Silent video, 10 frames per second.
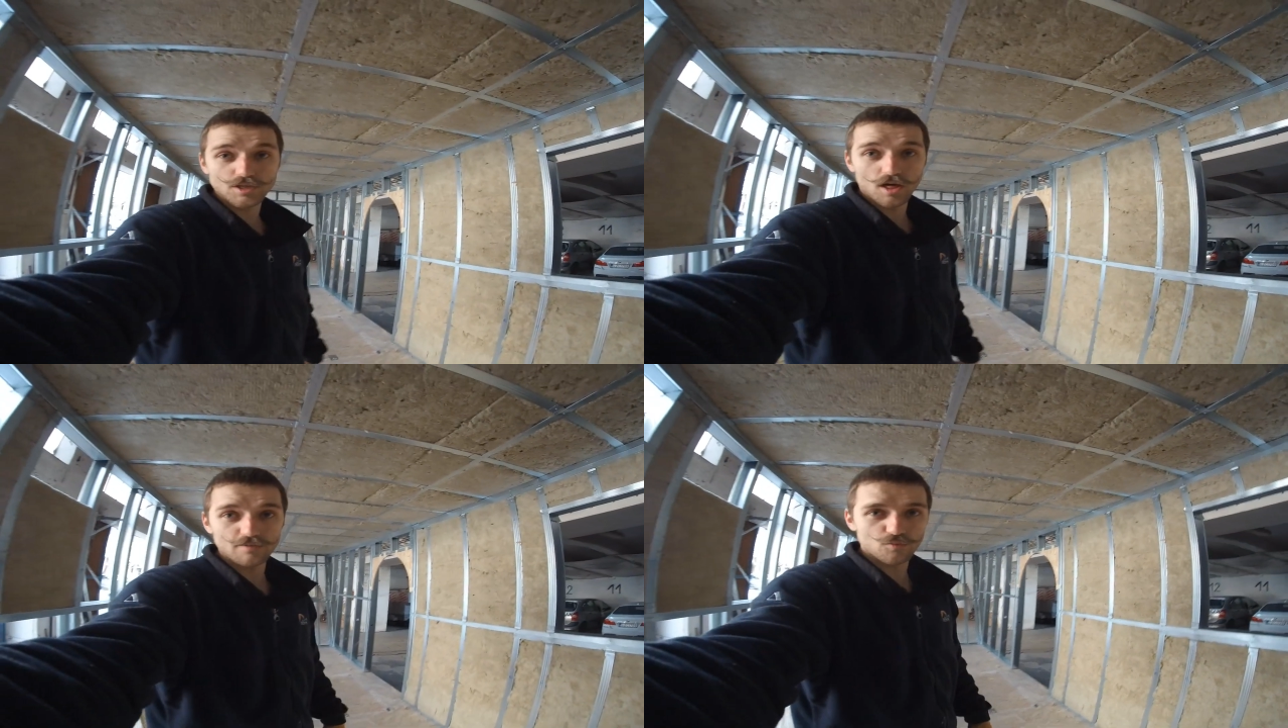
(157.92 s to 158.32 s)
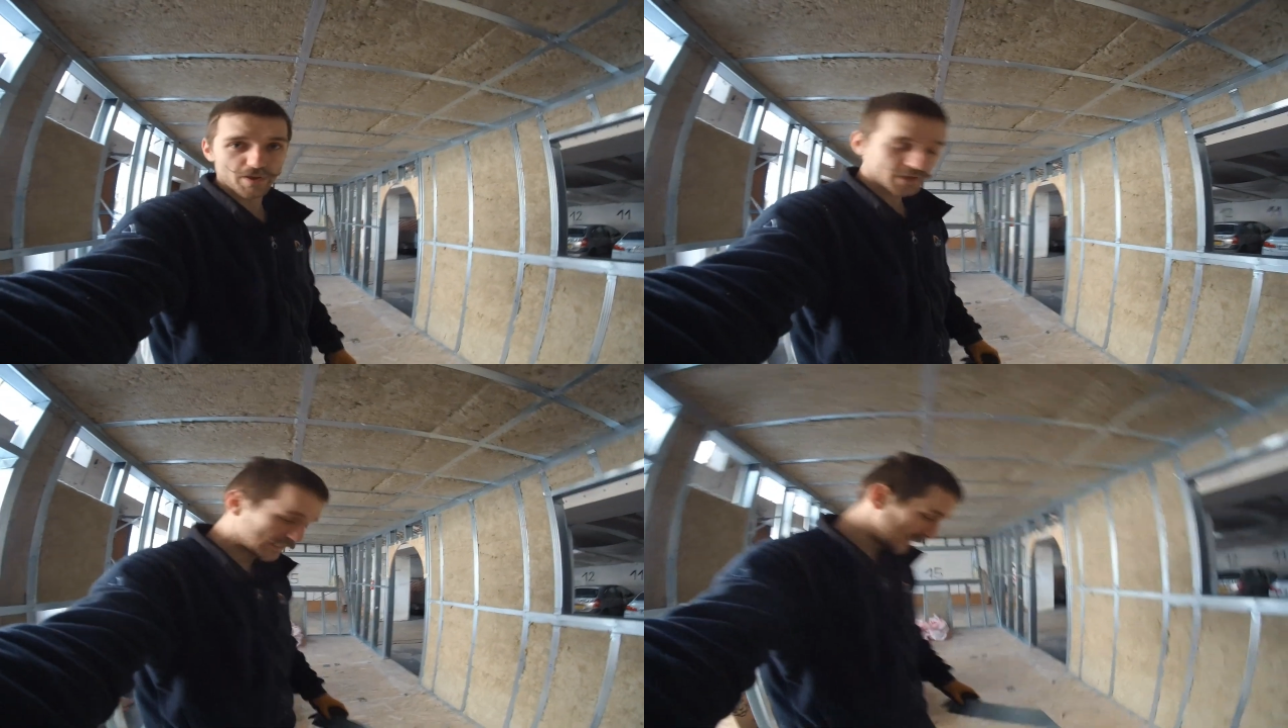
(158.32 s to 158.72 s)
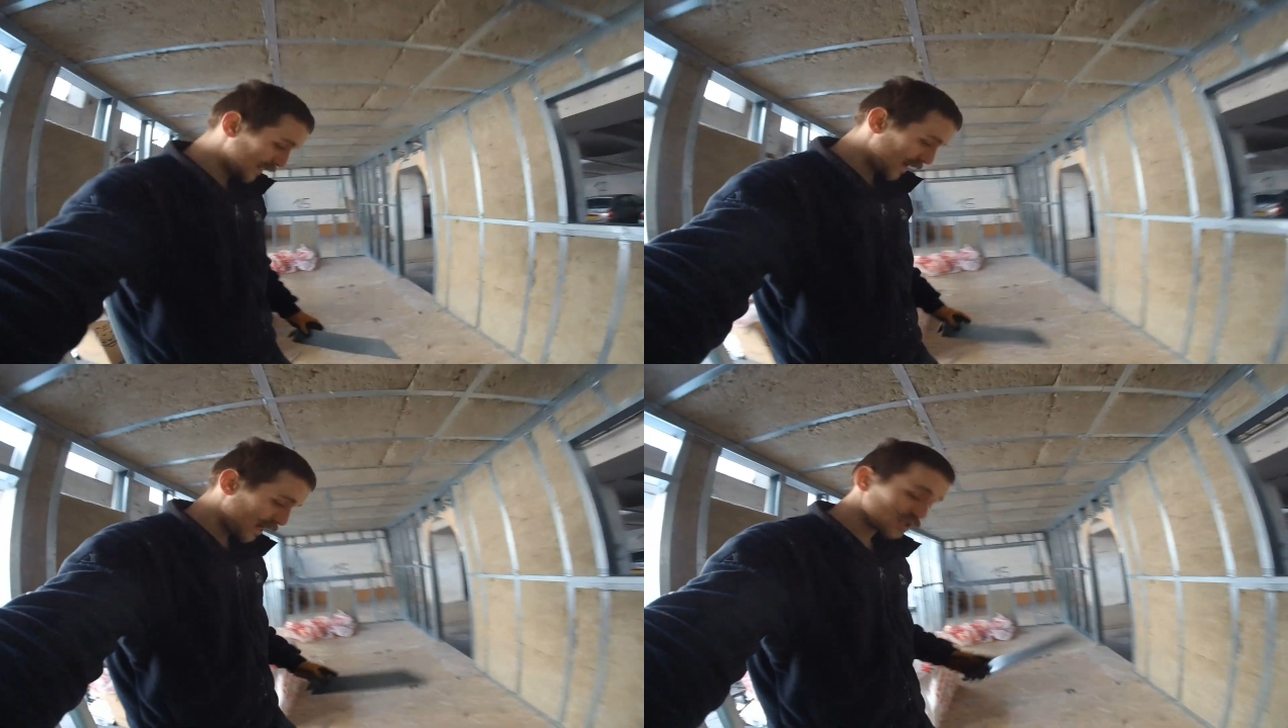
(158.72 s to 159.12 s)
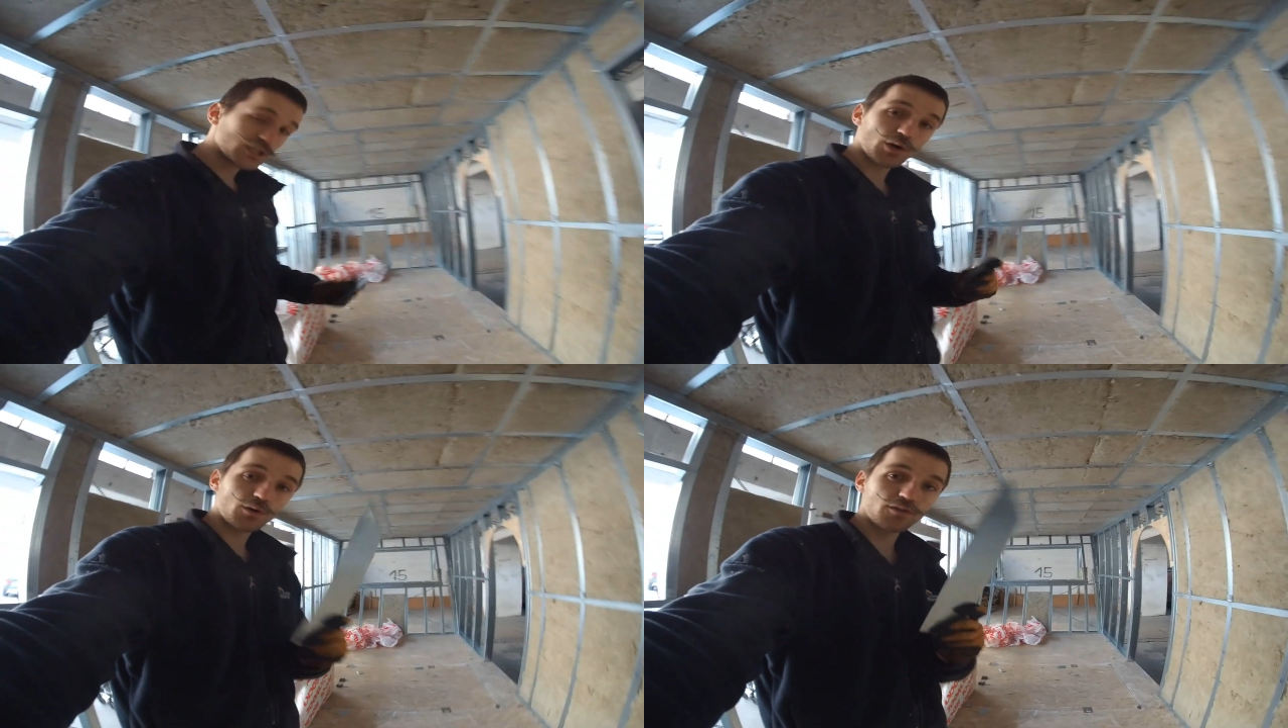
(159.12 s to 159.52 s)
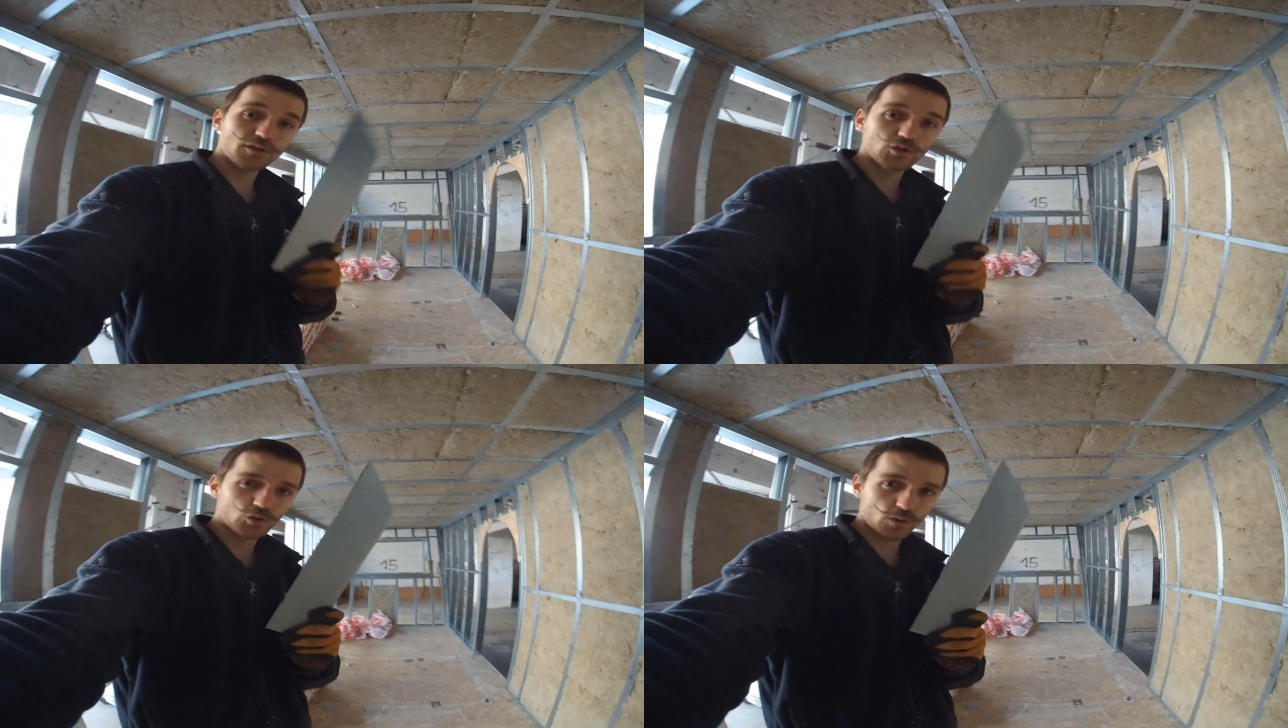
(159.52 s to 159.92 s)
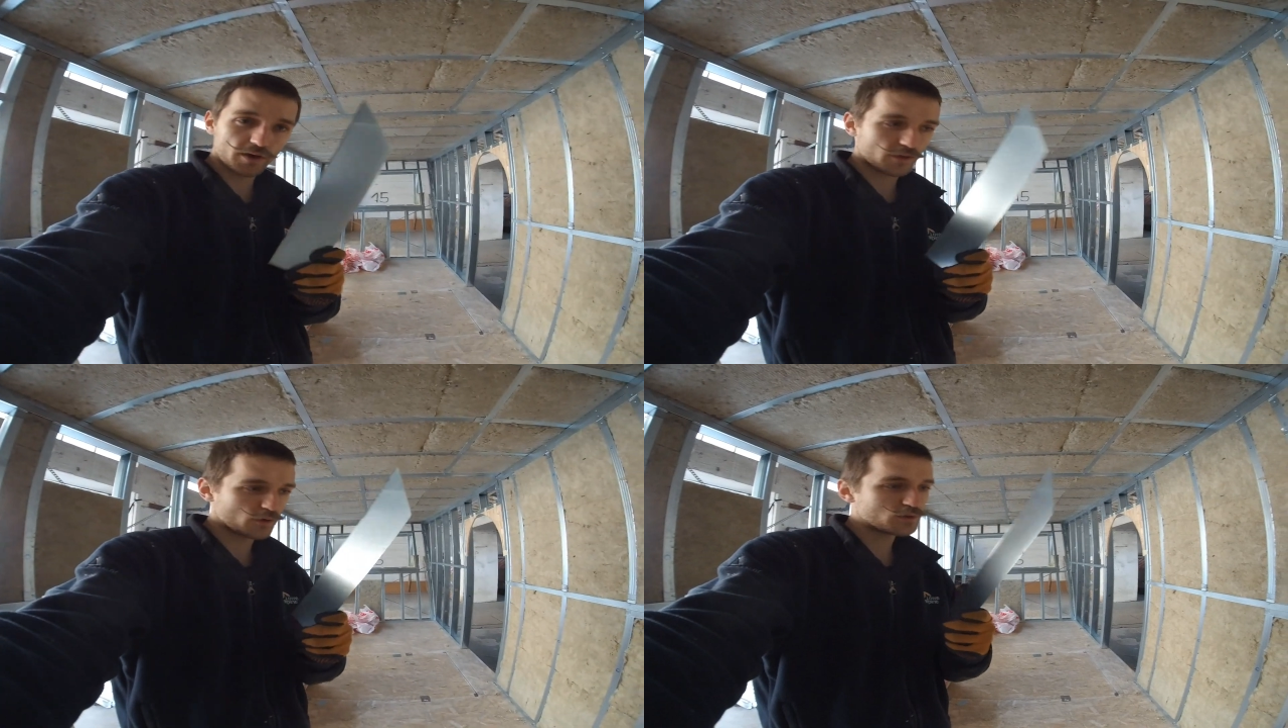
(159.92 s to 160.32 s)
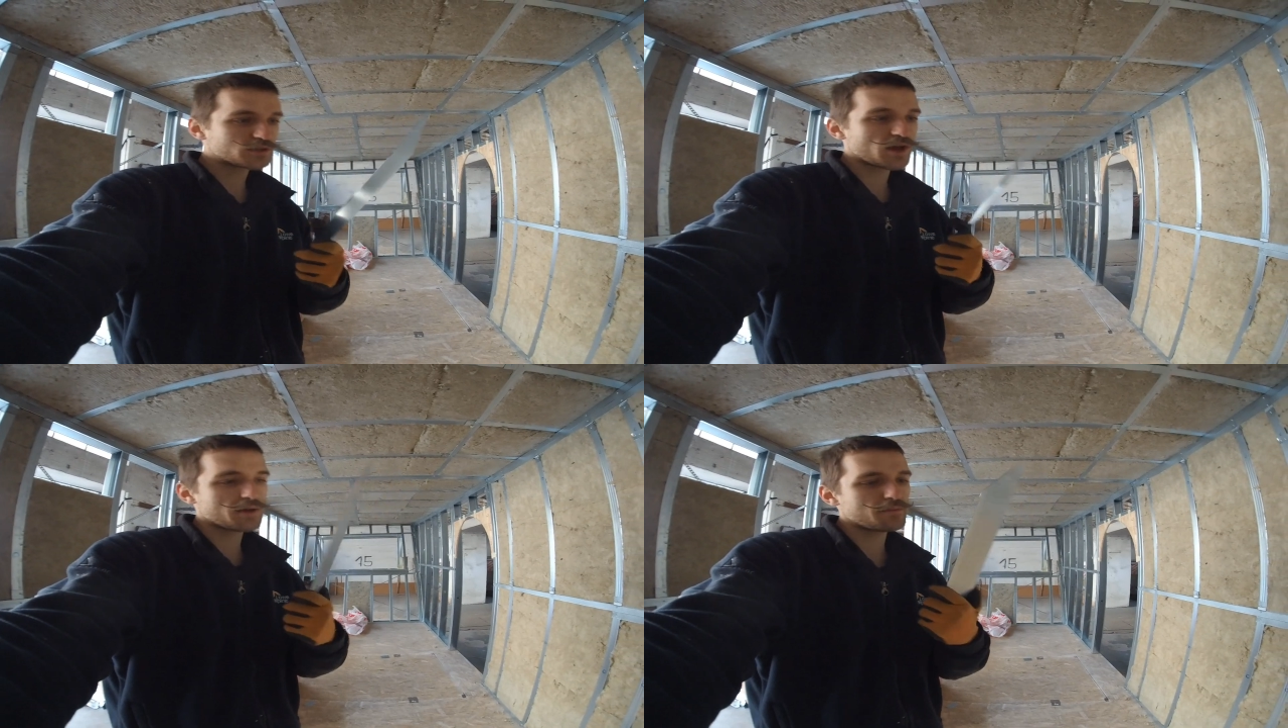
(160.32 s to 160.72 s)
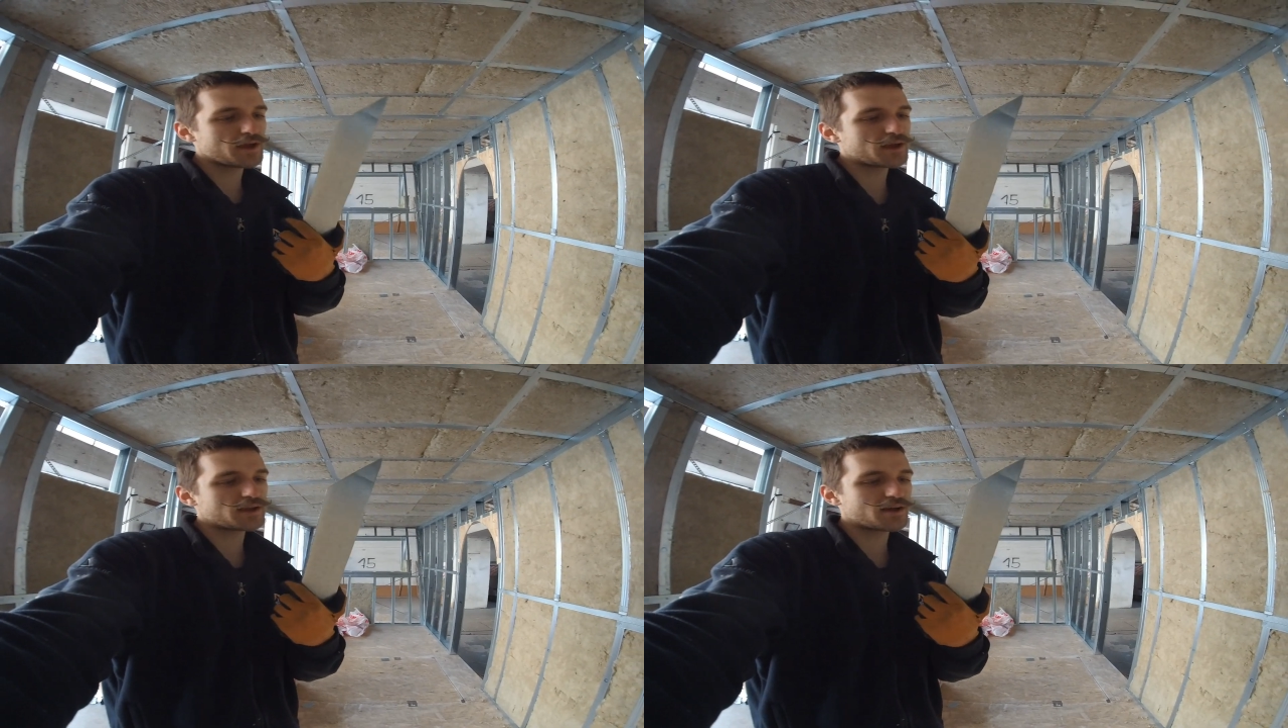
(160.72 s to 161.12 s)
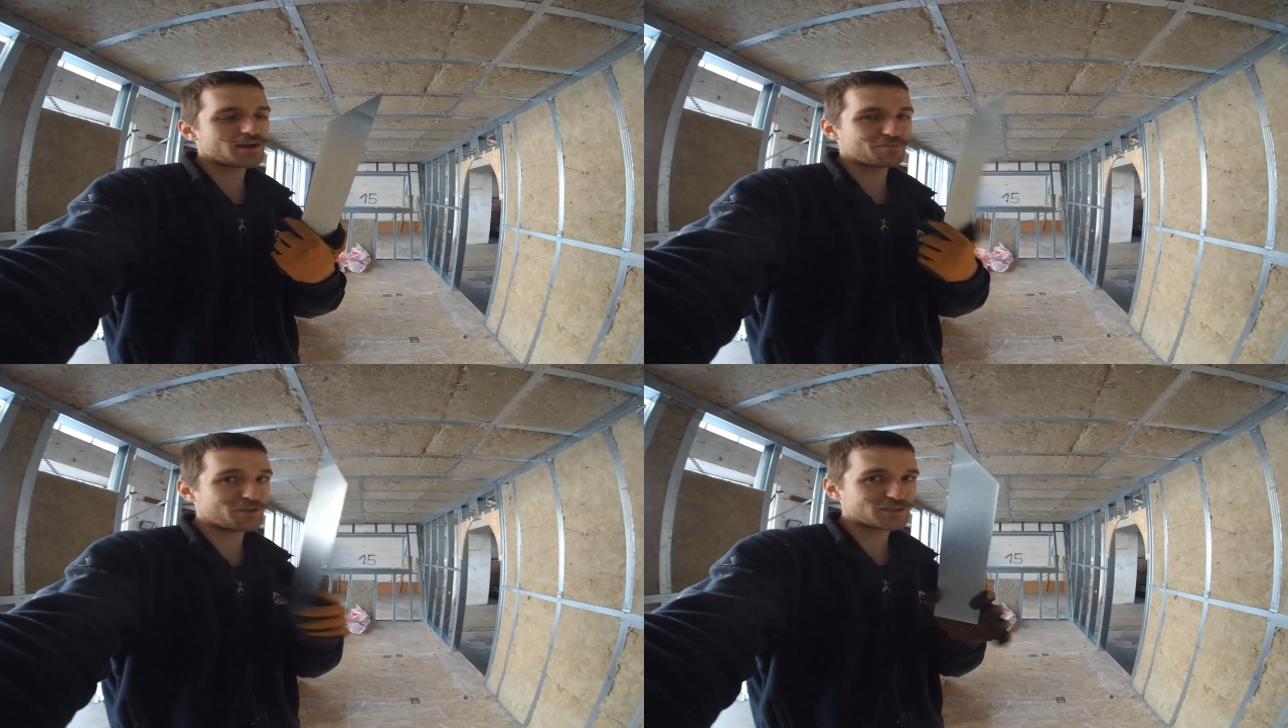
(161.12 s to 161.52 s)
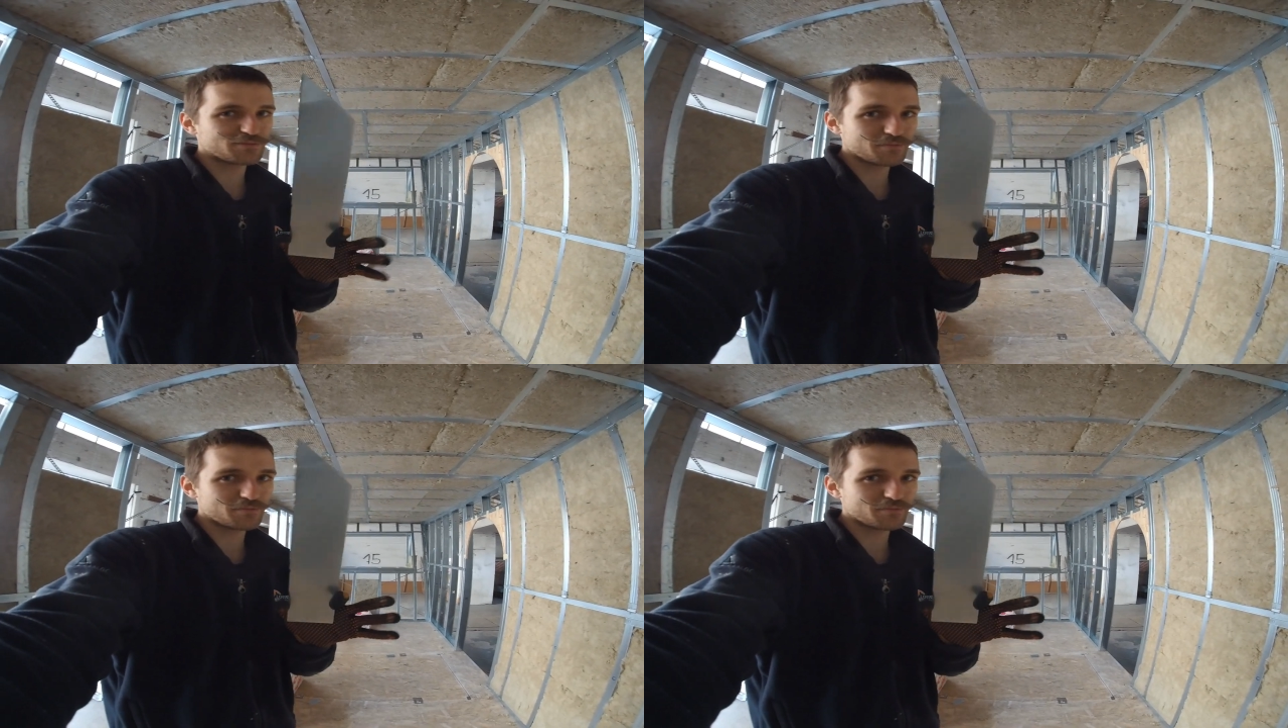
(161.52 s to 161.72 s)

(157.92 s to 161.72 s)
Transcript: halfway. I'll show you the tool I use. I made a piece of